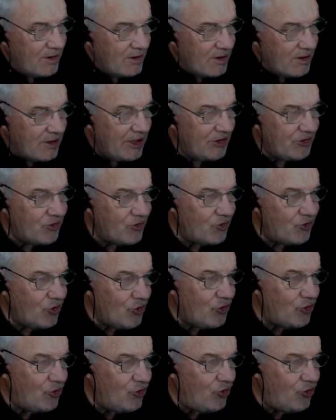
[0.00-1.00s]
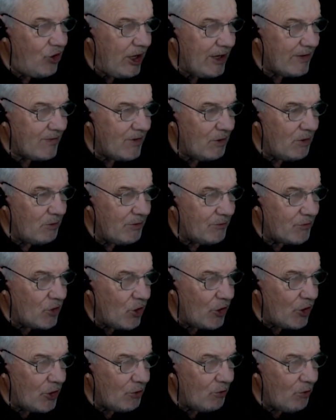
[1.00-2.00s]
let's just check that we've
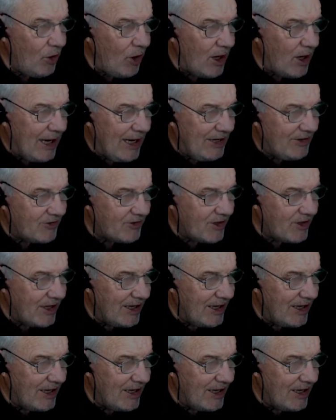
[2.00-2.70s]
got it right,